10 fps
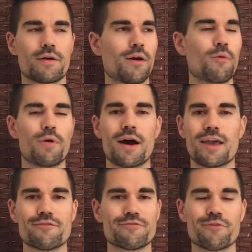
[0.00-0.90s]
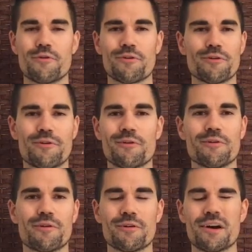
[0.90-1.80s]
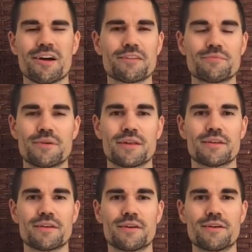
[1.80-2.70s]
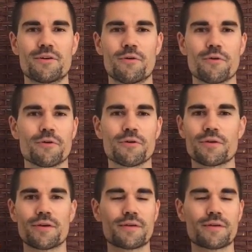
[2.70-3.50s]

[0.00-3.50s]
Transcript: a wife or a husband, or